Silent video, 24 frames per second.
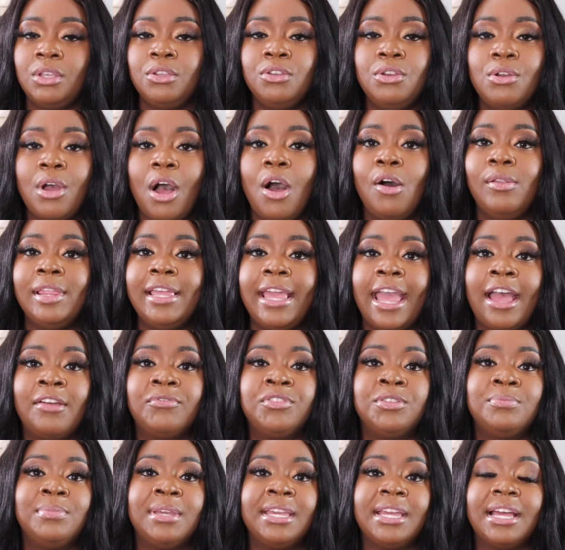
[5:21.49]
you only
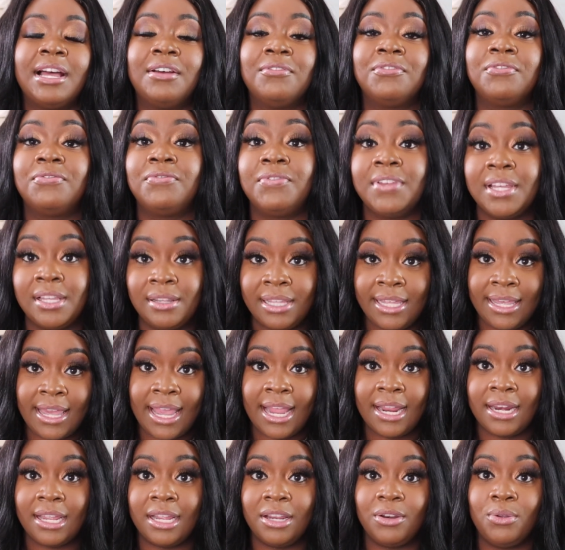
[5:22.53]
have to be
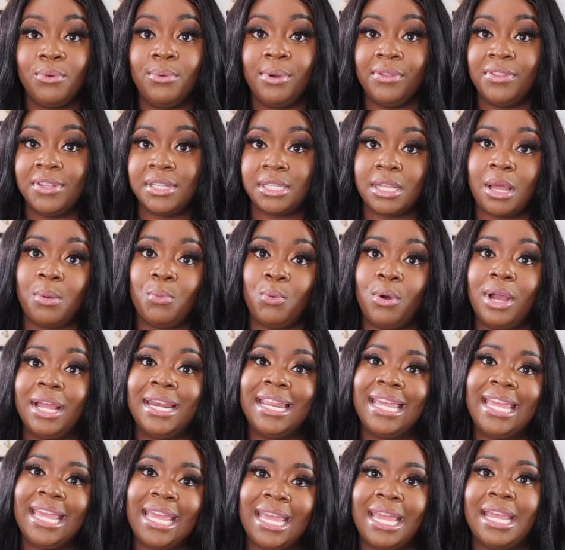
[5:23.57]
affiliated with
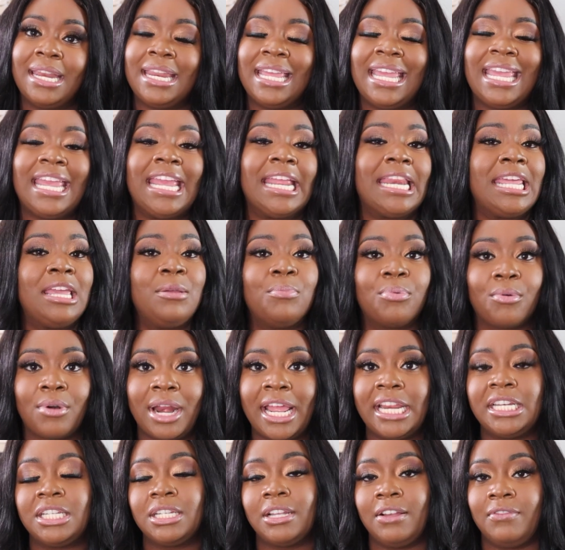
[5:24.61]
someone in any
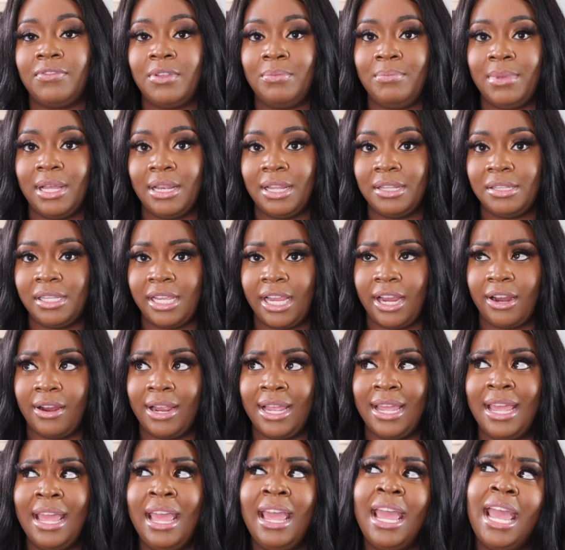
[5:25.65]
branch of the
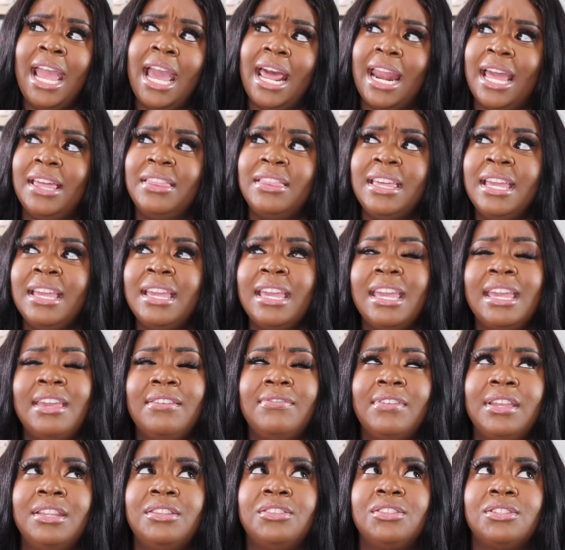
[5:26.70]
military. And I think
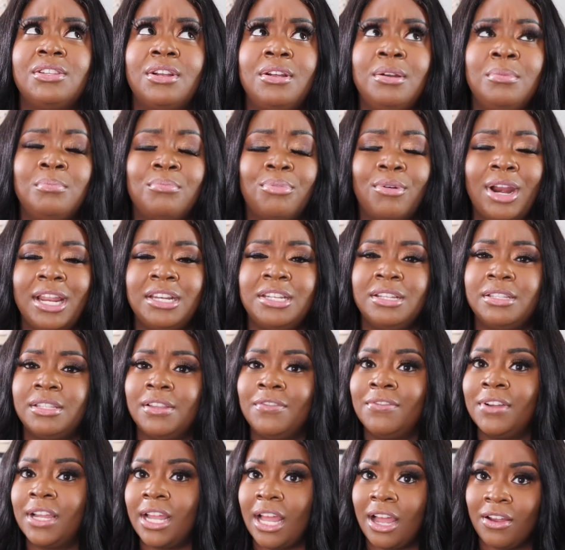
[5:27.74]
even certain branches
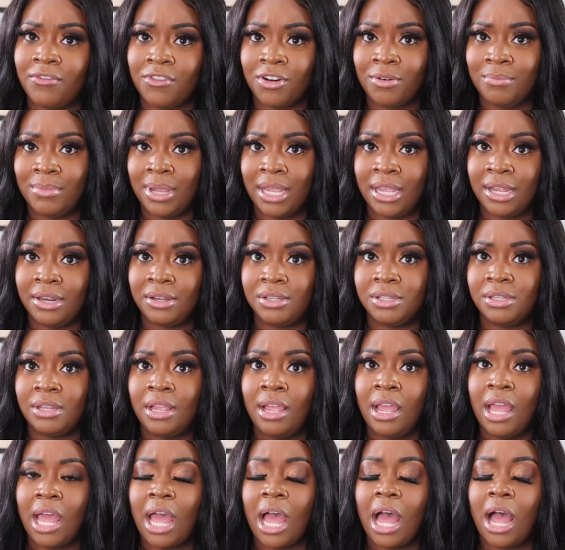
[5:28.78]
of government
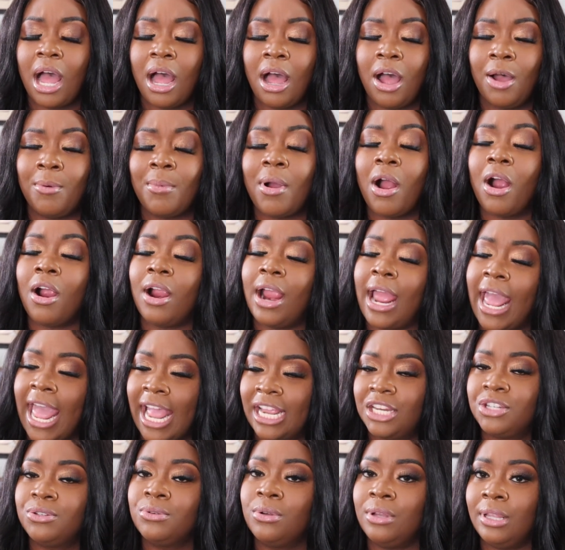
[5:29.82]
are
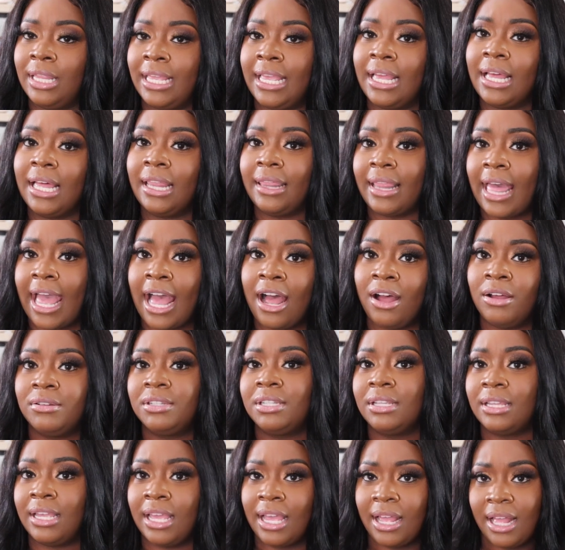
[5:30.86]
actually
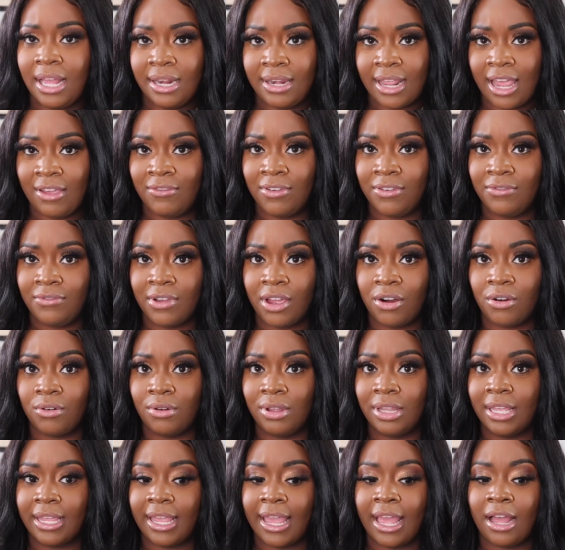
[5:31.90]
allowed to get a Navy
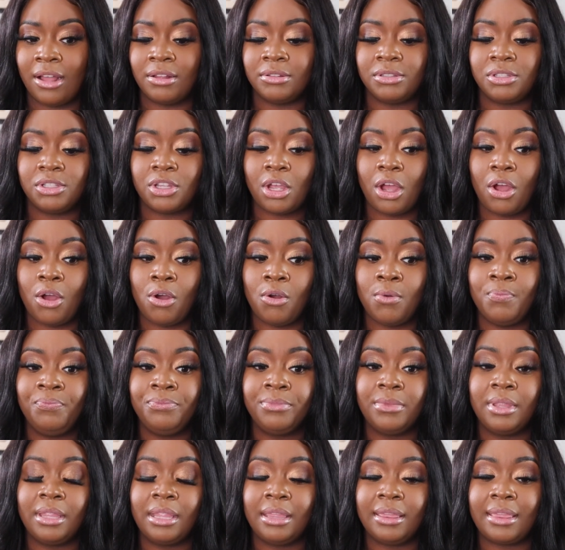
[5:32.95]
Federal account.
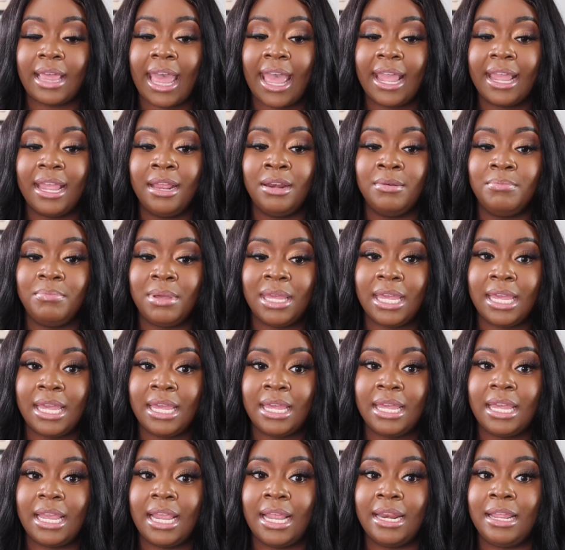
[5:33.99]
So that can
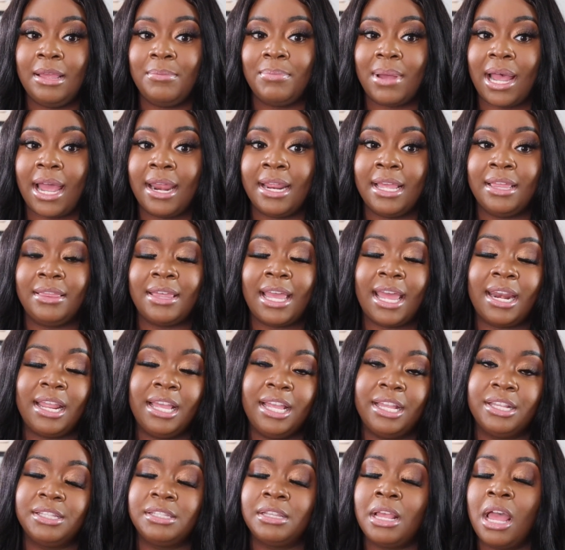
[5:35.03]
be anybody
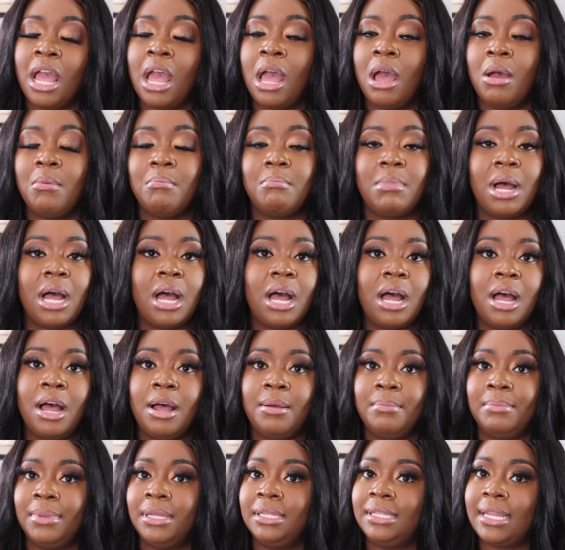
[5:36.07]
that is
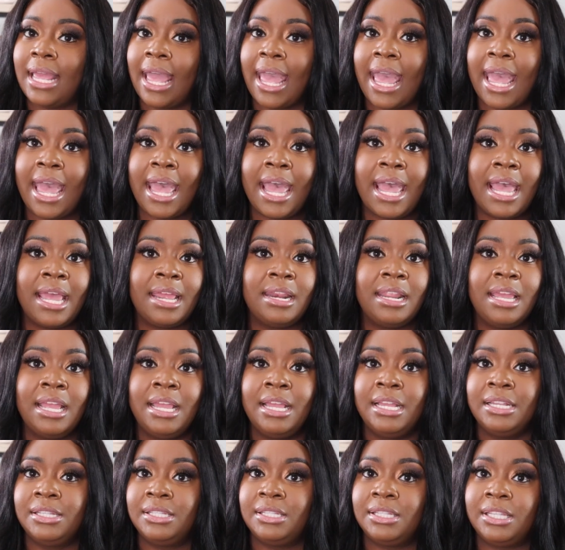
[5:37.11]
mom, dad,
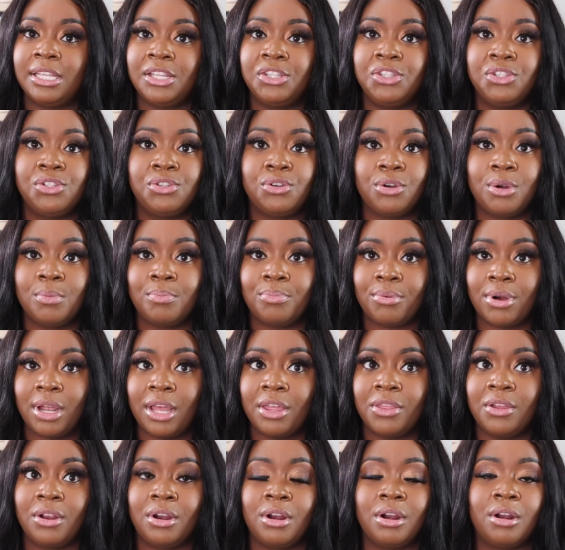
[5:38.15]
sister,
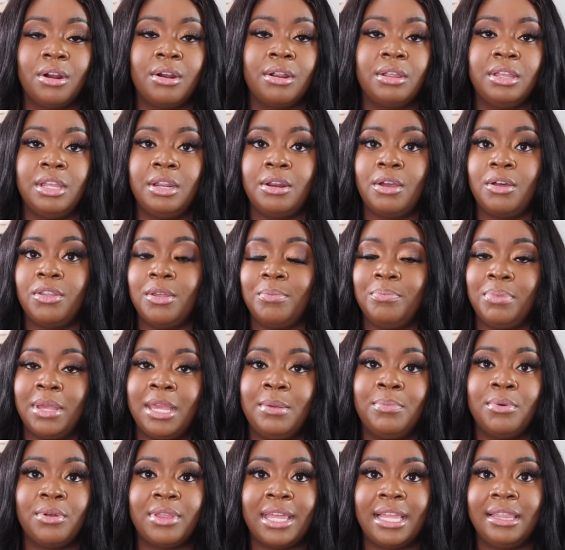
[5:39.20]
brother, the
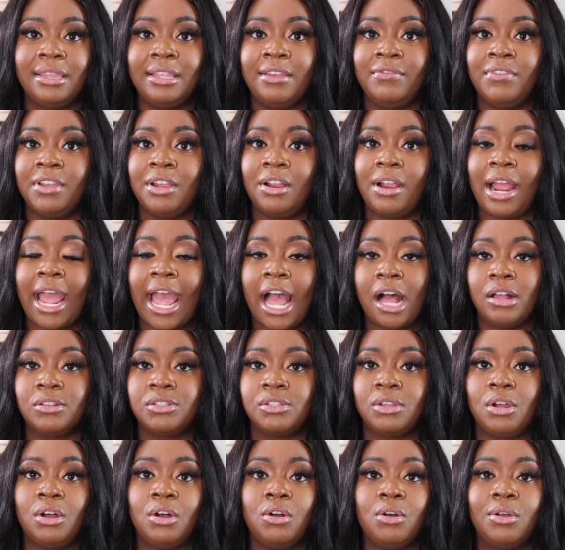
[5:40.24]
people that live in your
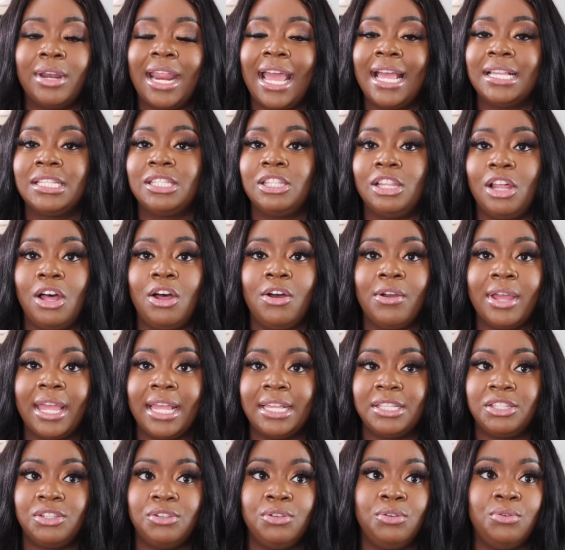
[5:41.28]
household. As long
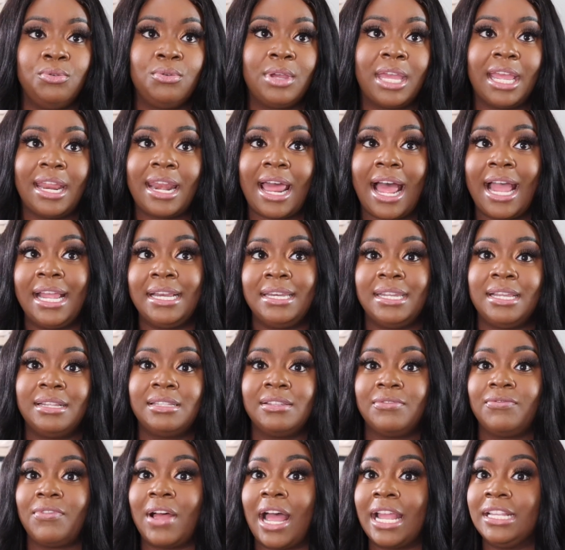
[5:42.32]
as you can
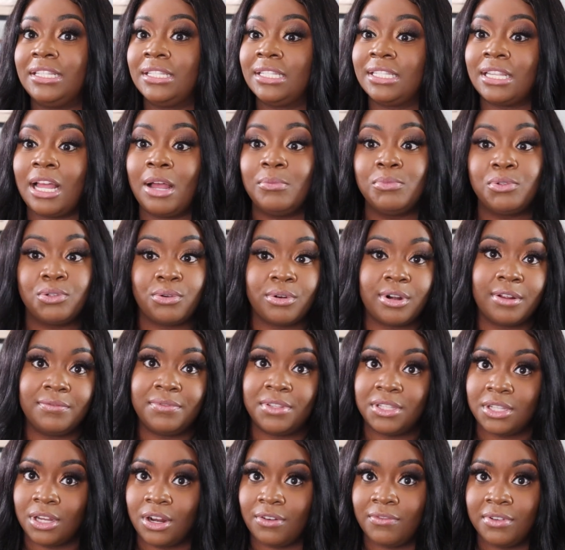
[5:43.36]
identify some sort
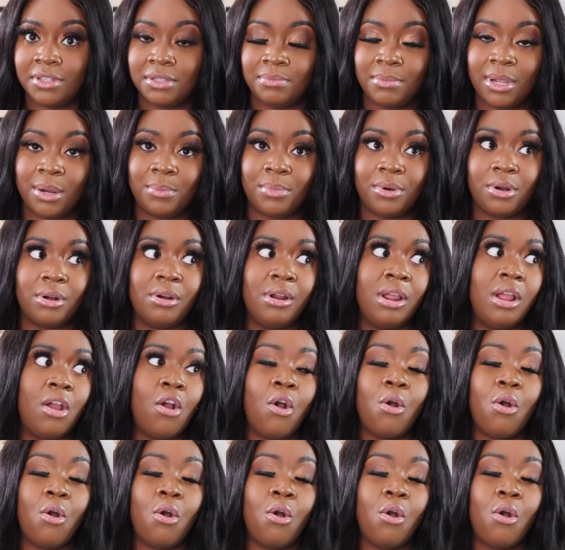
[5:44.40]
of service member